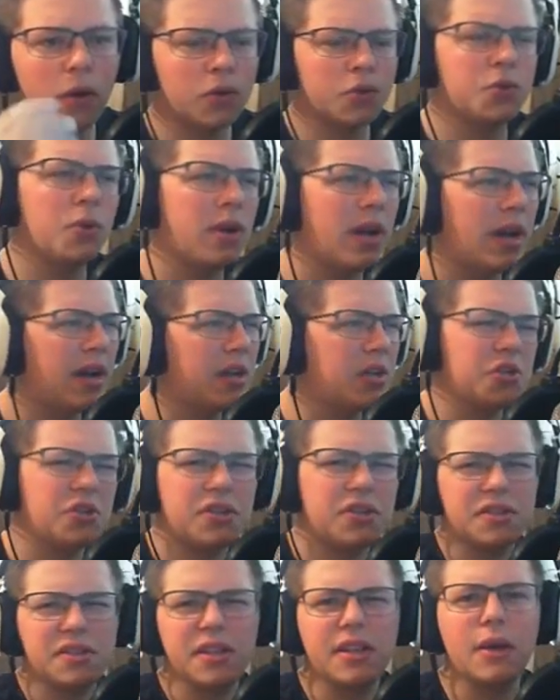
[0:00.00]
Also kind
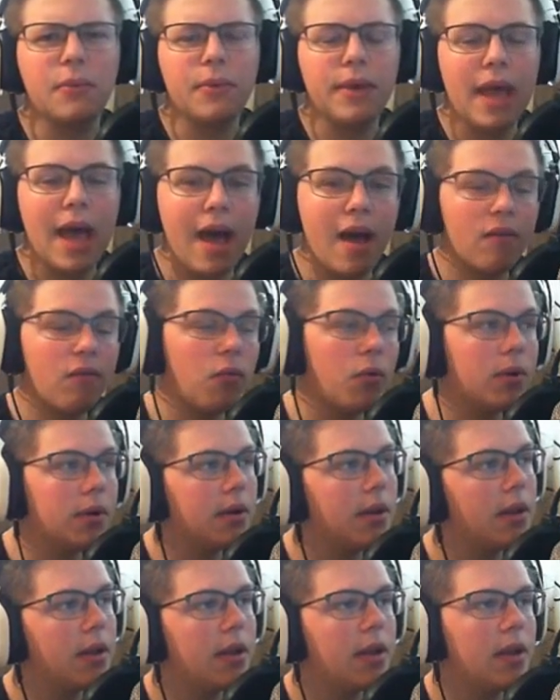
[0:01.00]
of just to say that we have
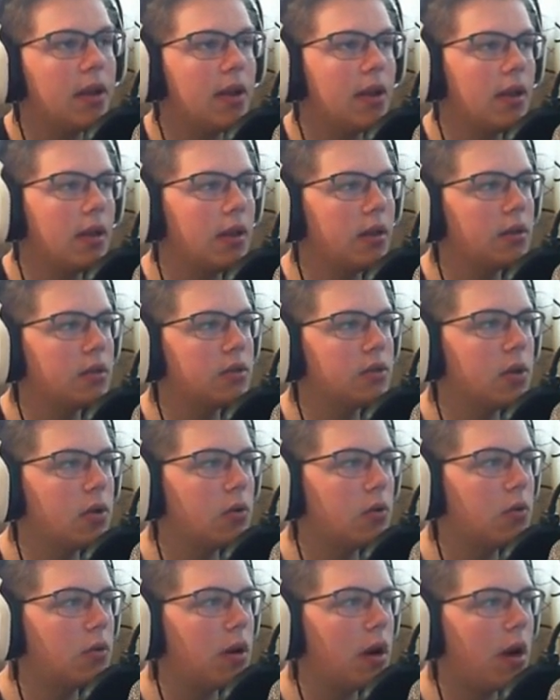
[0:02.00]
one.
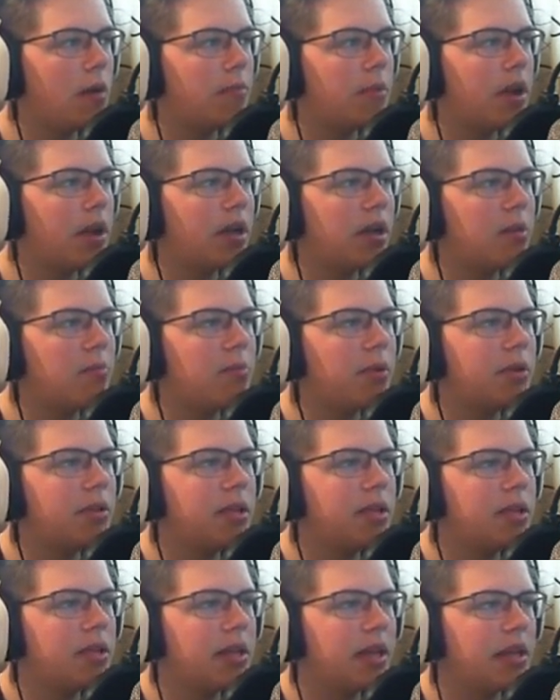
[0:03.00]
So I'm not going to
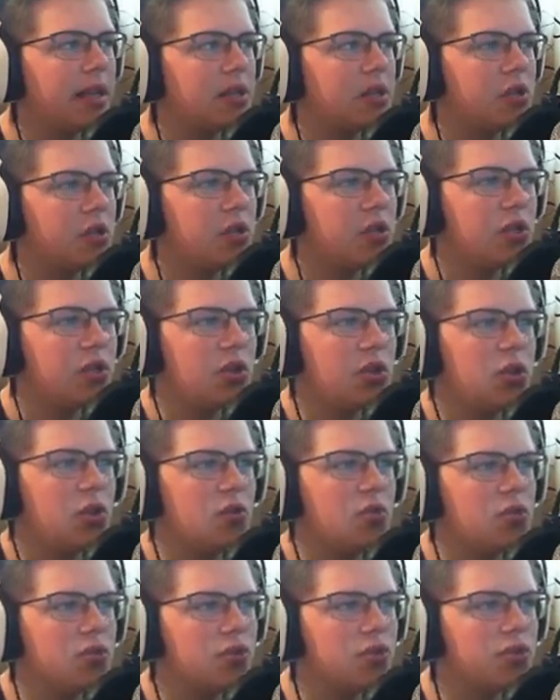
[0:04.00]
build it like
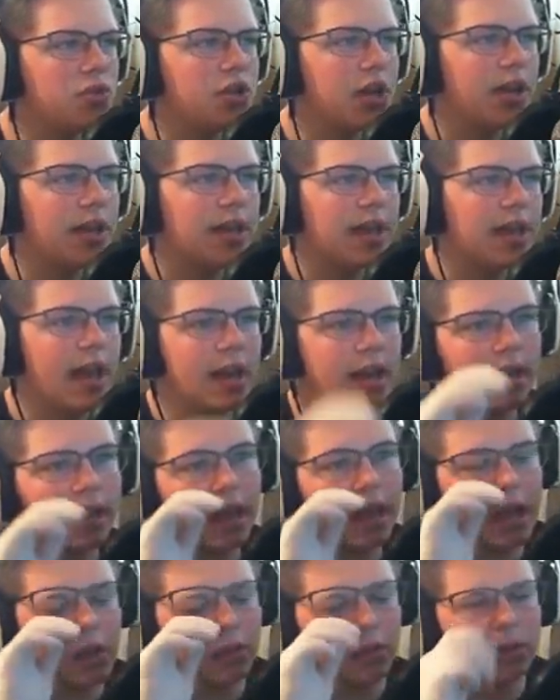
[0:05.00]
huge and
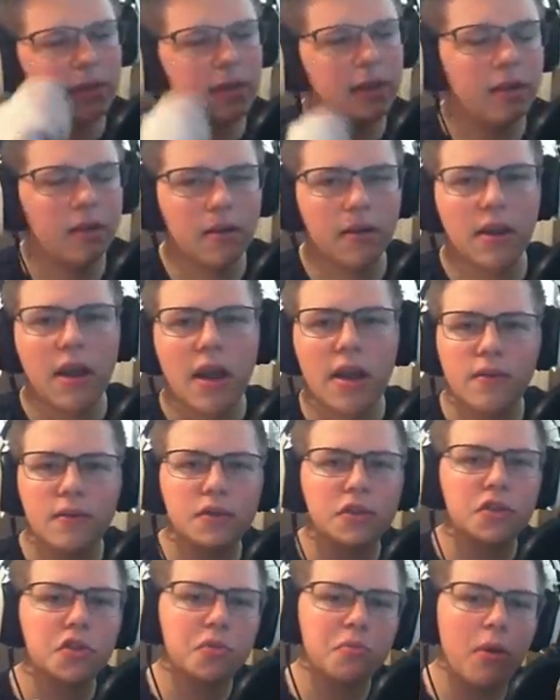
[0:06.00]
gigantic. I only need
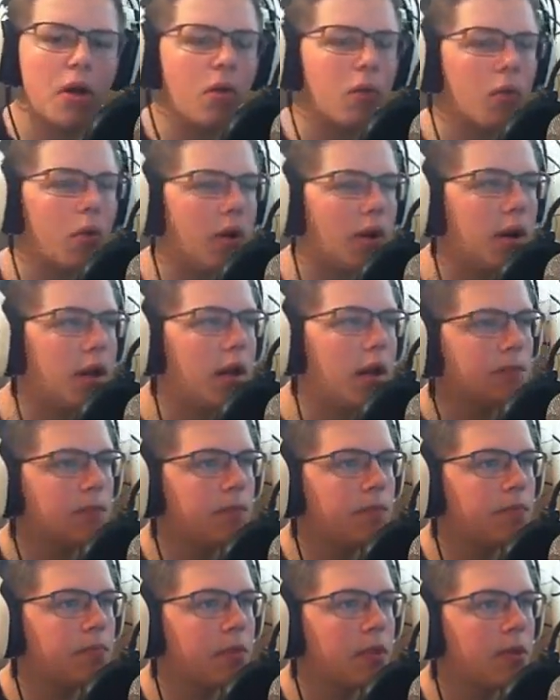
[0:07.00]
kind of a small one.
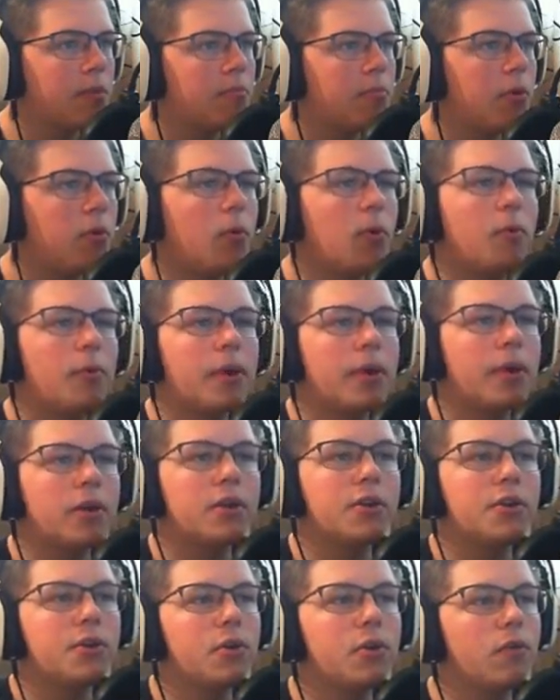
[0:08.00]
But what we
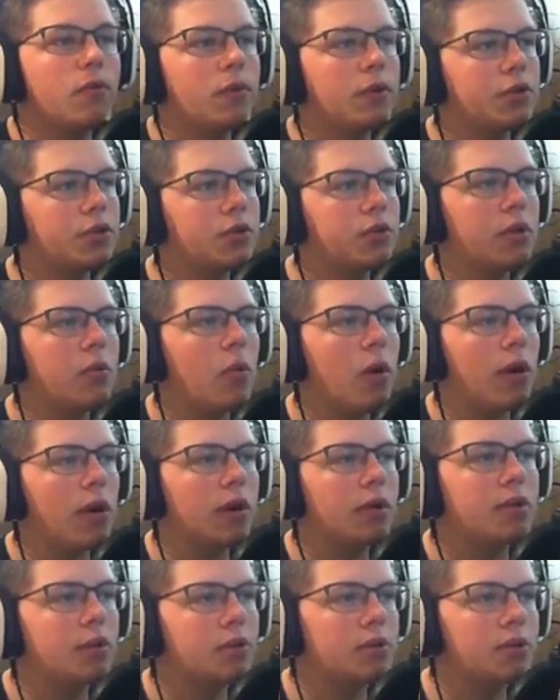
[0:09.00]
could do if we truly
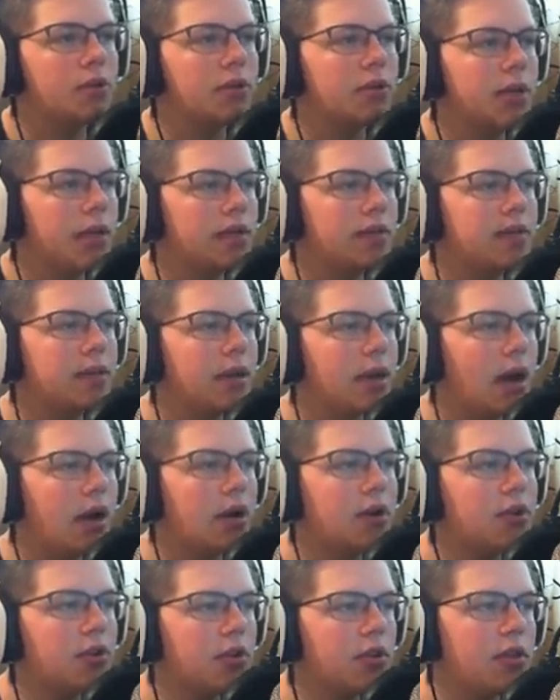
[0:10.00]
wanted to, since it's
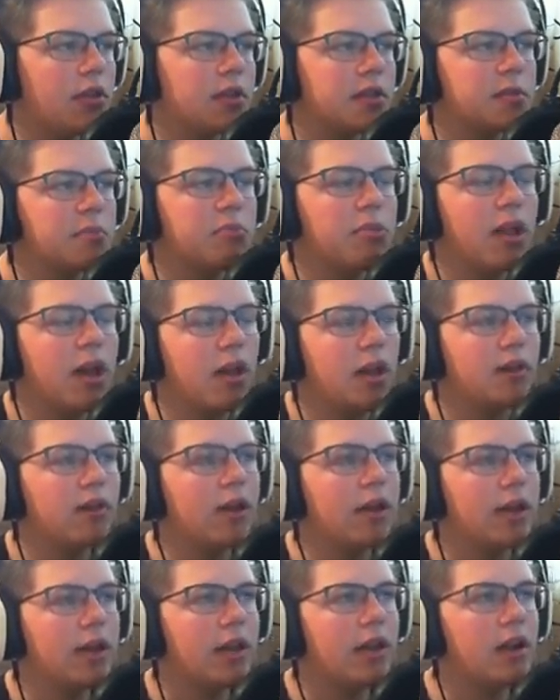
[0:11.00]
under this
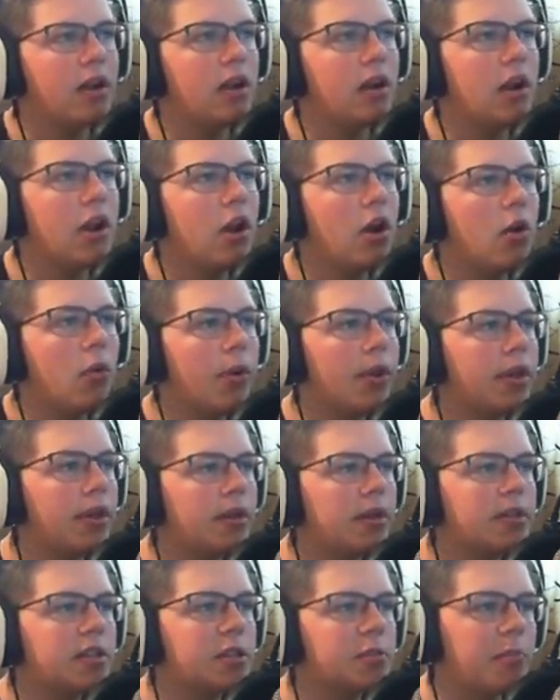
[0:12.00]
block right here, we
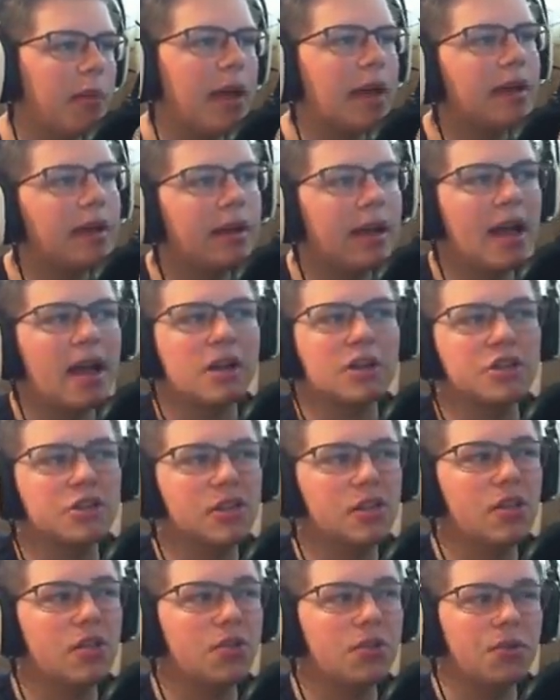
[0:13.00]
could expand it
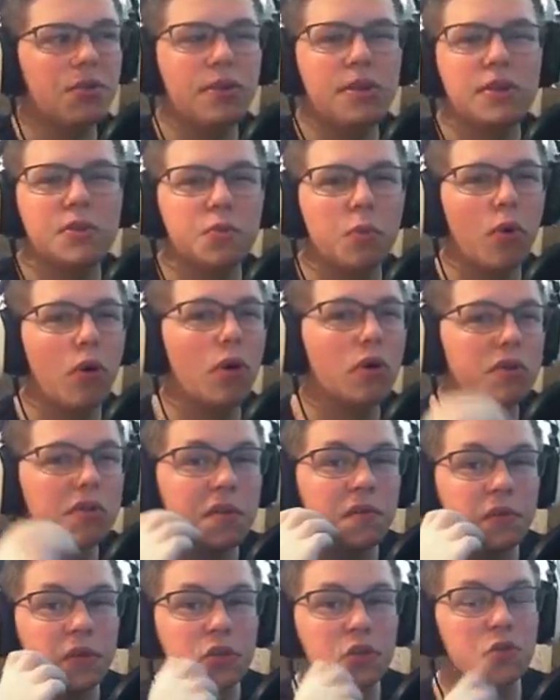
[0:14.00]
actually through these
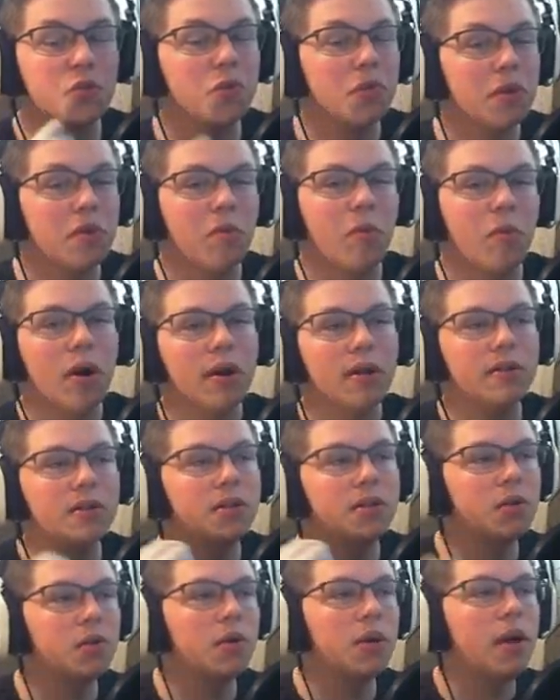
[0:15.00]
walls if we truly
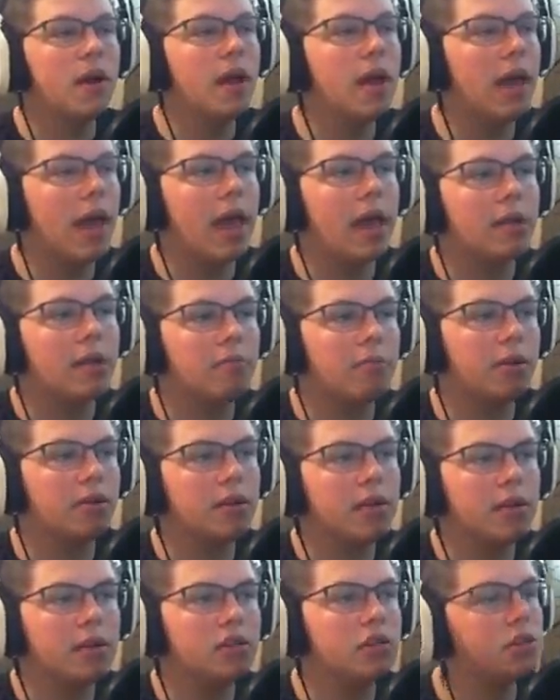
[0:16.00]
wanted to, and
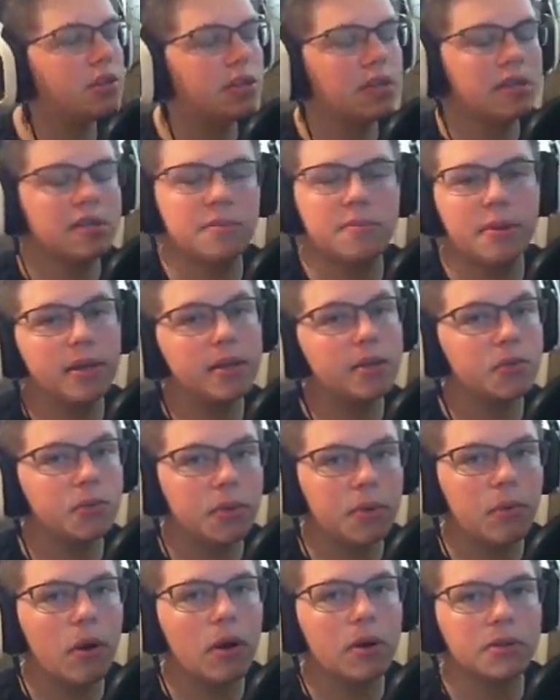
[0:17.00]
build it just as big
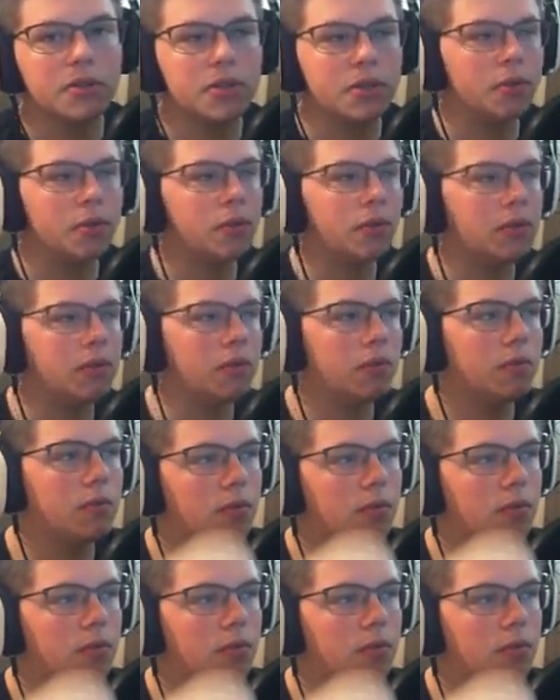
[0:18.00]
as we want to.